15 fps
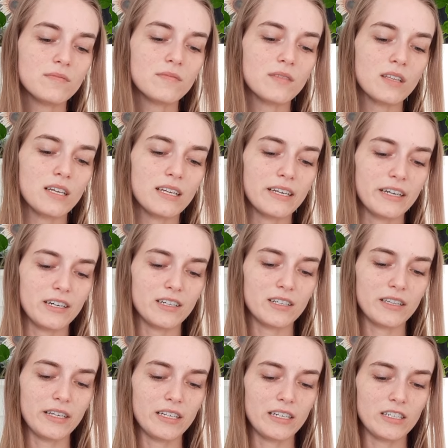Here
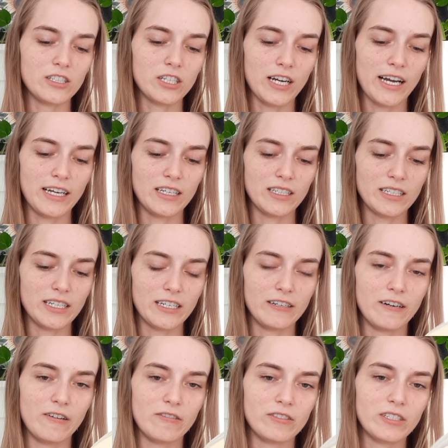the child
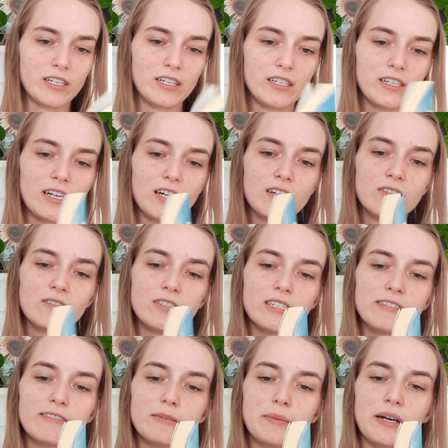heroes are not only
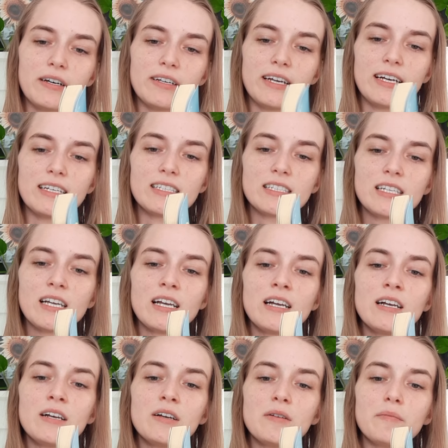rebellious,
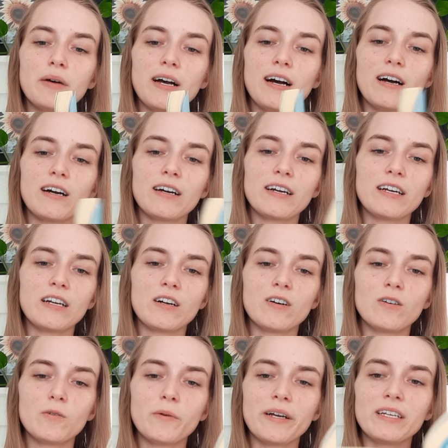but are in
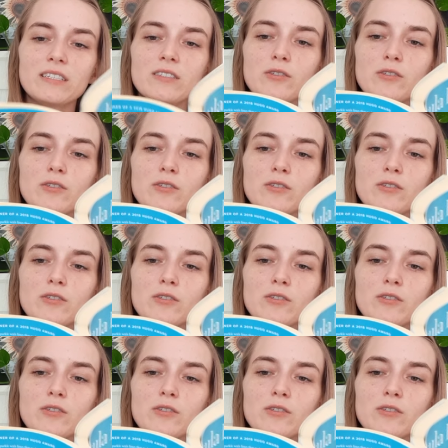all ways